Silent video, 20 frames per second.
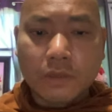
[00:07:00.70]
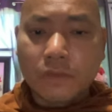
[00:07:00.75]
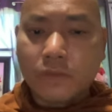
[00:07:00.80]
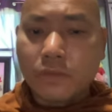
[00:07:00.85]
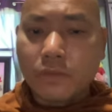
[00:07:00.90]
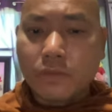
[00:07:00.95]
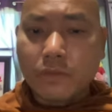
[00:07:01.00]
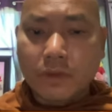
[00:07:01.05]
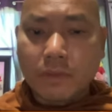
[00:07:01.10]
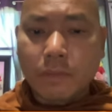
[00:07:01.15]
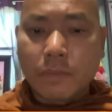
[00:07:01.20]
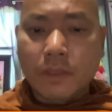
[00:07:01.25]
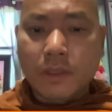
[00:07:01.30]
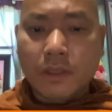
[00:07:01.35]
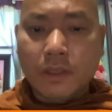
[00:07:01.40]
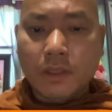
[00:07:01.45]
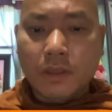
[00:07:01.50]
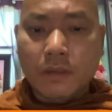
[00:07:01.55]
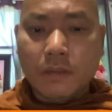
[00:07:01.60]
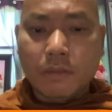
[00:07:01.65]
through
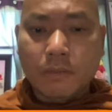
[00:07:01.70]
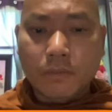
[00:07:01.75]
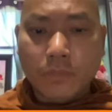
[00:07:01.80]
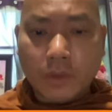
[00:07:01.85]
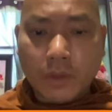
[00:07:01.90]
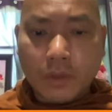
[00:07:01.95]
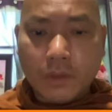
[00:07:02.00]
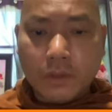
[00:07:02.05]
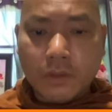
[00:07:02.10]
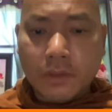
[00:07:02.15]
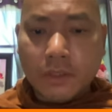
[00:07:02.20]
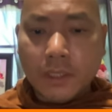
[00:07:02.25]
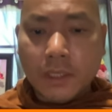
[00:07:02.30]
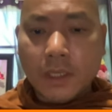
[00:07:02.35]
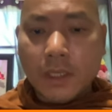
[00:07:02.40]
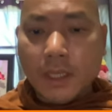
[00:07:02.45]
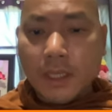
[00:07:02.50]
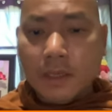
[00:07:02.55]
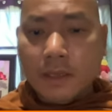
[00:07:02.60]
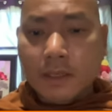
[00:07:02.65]
repeated births
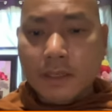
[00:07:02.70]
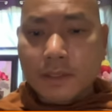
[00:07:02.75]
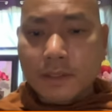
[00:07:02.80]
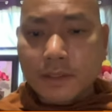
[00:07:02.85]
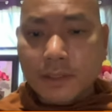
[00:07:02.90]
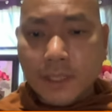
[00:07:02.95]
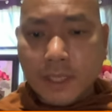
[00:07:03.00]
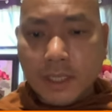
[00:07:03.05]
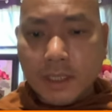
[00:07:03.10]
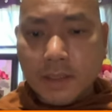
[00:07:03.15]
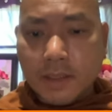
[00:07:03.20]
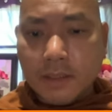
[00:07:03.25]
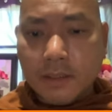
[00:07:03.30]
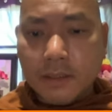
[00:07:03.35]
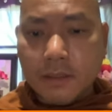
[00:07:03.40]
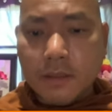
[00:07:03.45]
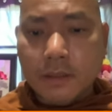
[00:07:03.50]
and endless death